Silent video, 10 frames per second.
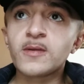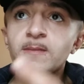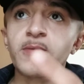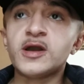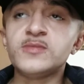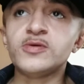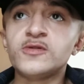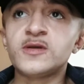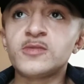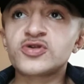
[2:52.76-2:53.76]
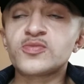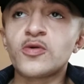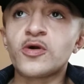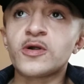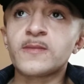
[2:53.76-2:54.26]
bodybuilding much
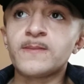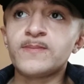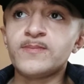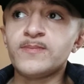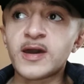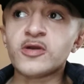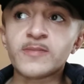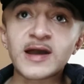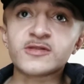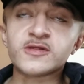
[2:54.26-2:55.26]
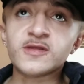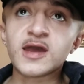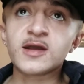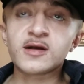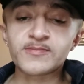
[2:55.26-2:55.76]
more better back in the
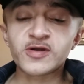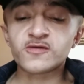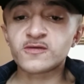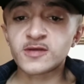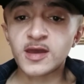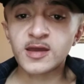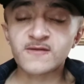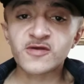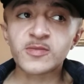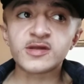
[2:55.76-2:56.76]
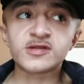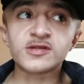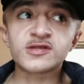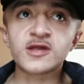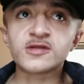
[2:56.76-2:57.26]
day compared to today, if that makes any
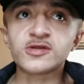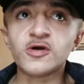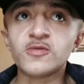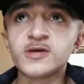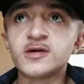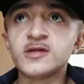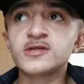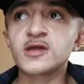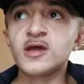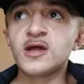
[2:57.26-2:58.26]
sense, because